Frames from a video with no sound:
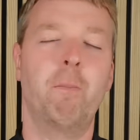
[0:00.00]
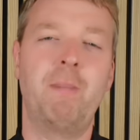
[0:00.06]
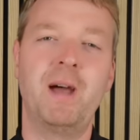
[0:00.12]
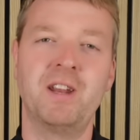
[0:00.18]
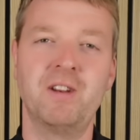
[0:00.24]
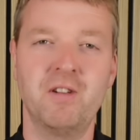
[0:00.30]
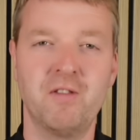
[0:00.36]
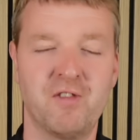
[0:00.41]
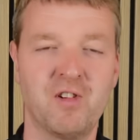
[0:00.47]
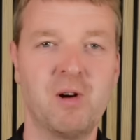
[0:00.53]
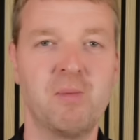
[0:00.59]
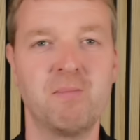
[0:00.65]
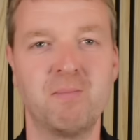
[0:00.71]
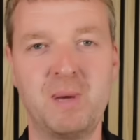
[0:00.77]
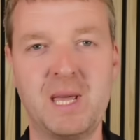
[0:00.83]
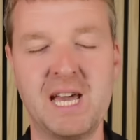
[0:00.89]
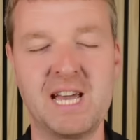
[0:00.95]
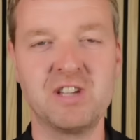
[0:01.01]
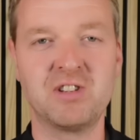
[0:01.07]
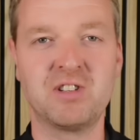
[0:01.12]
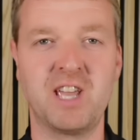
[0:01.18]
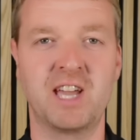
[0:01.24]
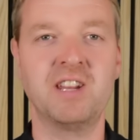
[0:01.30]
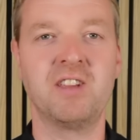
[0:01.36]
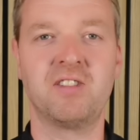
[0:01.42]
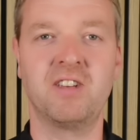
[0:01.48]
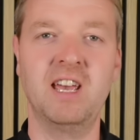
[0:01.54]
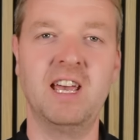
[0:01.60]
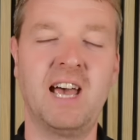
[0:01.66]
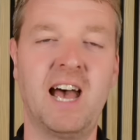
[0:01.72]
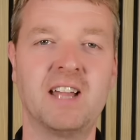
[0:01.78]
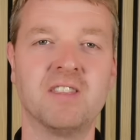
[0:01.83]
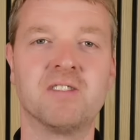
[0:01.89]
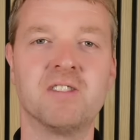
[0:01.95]
Ben from PH Tennis
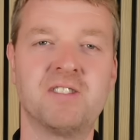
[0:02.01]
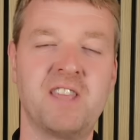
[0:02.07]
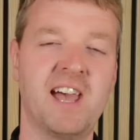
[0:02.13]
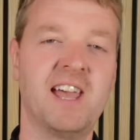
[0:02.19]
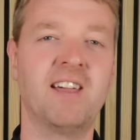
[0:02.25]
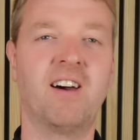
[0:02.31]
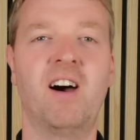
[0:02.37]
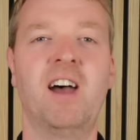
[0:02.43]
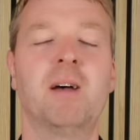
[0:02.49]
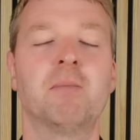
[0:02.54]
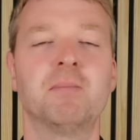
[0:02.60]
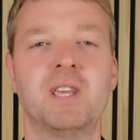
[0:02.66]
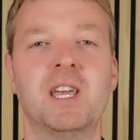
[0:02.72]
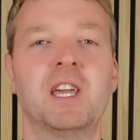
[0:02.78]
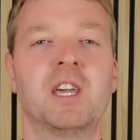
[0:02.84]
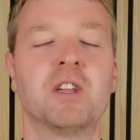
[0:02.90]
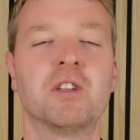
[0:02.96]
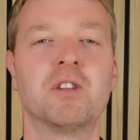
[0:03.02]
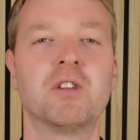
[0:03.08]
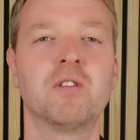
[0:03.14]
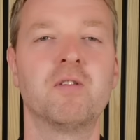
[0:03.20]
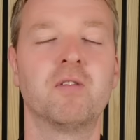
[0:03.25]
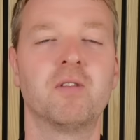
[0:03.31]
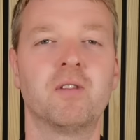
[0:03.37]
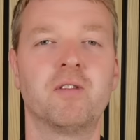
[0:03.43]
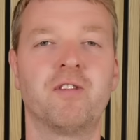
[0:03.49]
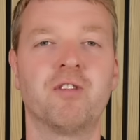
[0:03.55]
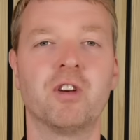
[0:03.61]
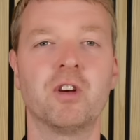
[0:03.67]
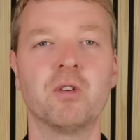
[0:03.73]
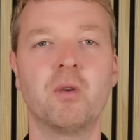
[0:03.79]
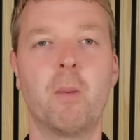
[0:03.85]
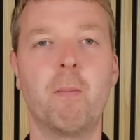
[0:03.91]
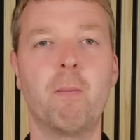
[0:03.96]
here, and today I am taking you
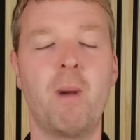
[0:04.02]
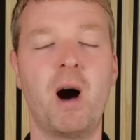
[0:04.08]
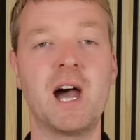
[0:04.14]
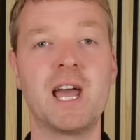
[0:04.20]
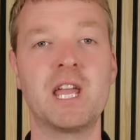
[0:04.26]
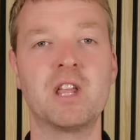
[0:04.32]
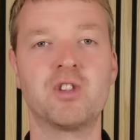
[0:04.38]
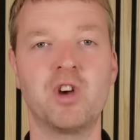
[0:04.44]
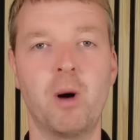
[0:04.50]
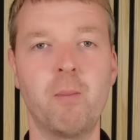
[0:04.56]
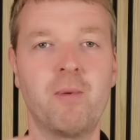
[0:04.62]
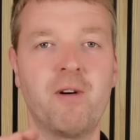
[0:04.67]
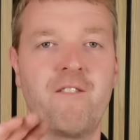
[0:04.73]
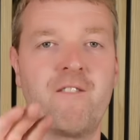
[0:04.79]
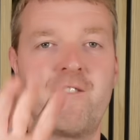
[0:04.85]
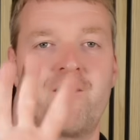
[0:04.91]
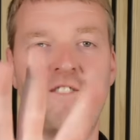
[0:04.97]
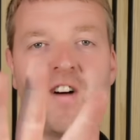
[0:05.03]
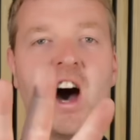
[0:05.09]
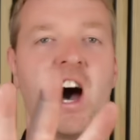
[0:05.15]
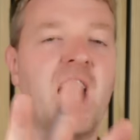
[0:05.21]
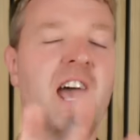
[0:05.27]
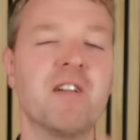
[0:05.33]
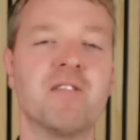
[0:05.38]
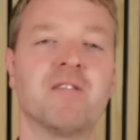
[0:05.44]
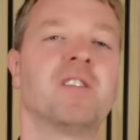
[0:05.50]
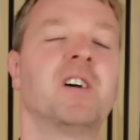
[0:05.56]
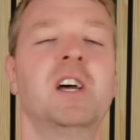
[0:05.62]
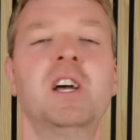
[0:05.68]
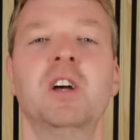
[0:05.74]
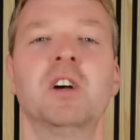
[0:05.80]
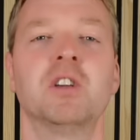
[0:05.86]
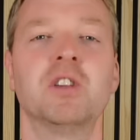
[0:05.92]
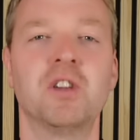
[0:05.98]
through my top 5
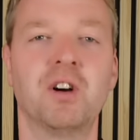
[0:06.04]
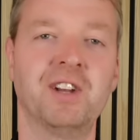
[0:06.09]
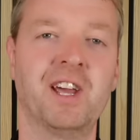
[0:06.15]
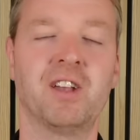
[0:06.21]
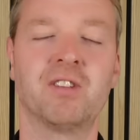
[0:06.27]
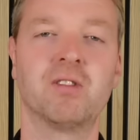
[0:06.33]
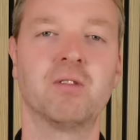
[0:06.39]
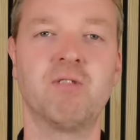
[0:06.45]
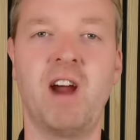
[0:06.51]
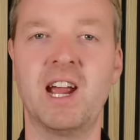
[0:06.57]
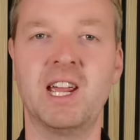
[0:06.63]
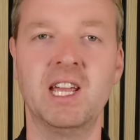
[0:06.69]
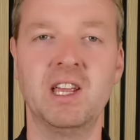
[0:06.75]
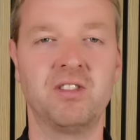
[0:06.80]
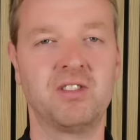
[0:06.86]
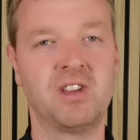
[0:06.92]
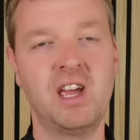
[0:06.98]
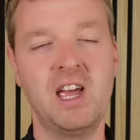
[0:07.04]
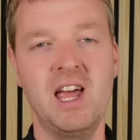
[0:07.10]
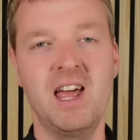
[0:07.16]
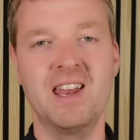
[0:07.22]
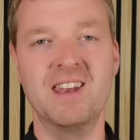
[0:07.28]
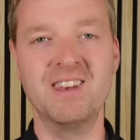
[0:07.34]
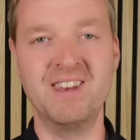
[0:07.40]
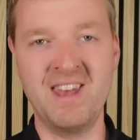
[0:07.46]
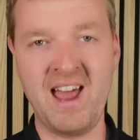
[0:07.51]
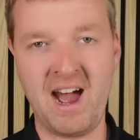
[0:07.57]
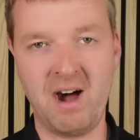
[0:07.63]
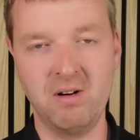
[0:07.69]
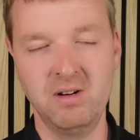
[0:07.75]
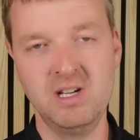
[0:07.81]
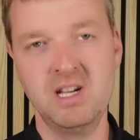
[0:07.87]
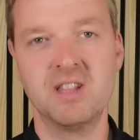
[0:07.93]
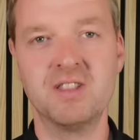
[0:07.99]
Yonex rackets.
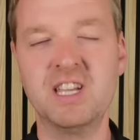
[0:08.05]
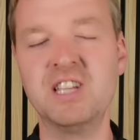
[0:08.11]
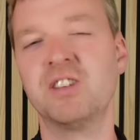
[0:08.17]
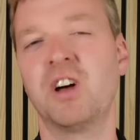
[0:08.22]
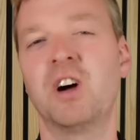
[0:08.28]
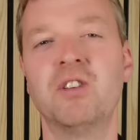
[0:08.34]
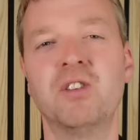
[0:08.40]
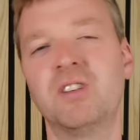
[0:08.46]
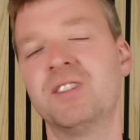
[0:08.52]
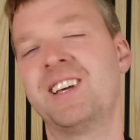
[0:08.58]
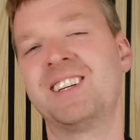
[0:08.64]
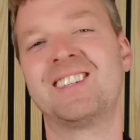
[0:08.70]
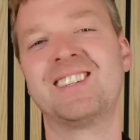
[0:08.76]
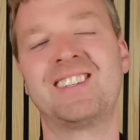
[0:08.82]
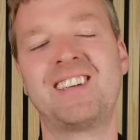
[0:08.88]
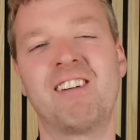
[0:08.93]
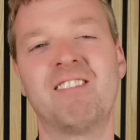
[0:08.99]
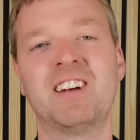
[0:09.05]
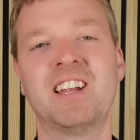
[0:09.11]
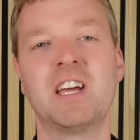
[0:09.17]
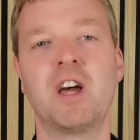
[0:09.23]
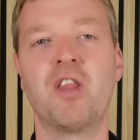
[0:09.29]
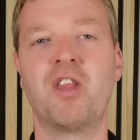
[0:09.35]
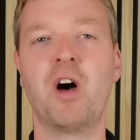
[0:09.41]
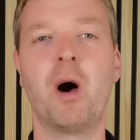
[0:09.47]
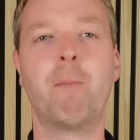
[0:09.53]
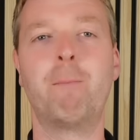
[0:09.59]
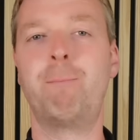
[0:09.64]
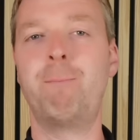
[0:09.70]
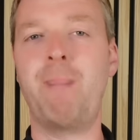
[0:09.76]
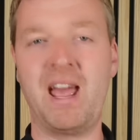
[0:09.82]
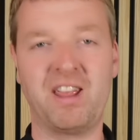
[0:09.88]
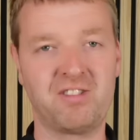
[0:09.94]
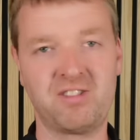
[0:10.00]
Now, these are not necessarily the
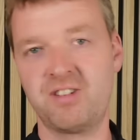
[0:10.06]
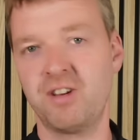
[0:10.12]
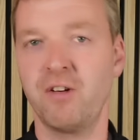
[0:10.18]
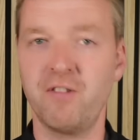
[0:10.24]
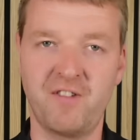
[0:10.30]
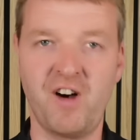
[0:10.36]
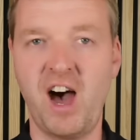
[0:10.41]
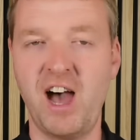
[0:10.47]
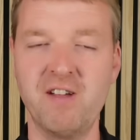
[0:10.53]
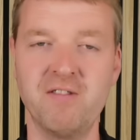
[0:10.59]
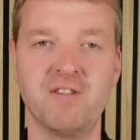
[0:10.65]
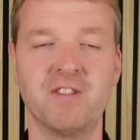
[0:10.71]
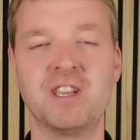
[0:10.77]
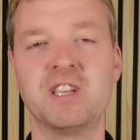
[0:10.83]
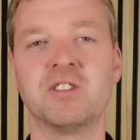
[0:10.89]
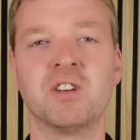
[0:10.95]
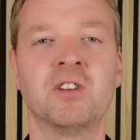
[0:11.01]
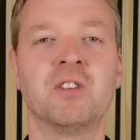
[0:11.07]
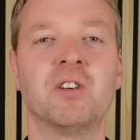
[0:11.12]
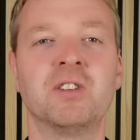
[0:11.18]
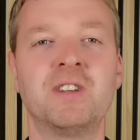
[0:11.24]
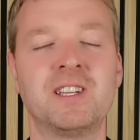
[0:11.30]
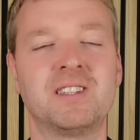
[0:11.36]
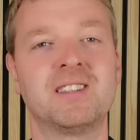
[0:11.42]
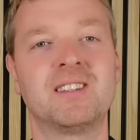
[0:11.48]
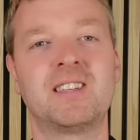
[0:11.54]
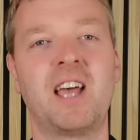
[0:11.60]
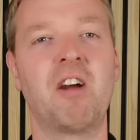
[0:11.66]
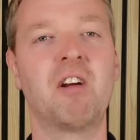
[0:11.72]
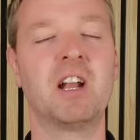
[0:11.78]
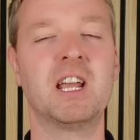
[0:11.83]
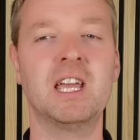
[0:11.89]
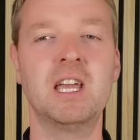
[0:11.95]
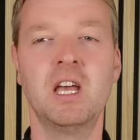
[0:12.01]
best 5. These are not
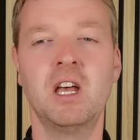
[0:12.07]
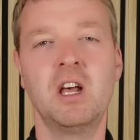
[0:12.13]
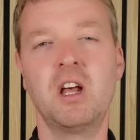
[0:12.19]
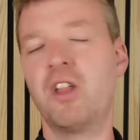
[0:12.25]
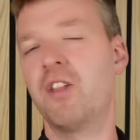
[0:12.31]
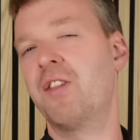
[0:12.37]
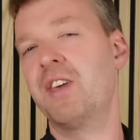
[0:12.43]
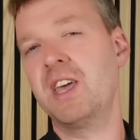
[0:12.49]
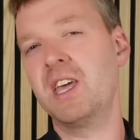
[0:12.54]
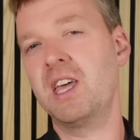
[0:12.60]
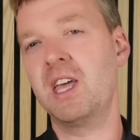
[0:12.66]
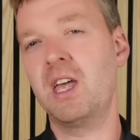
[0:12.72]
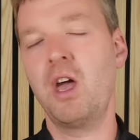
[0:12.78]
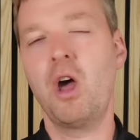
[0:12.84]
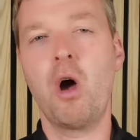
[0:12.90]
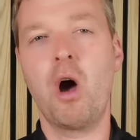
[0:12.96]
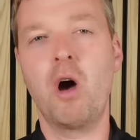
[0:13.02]
necessarily the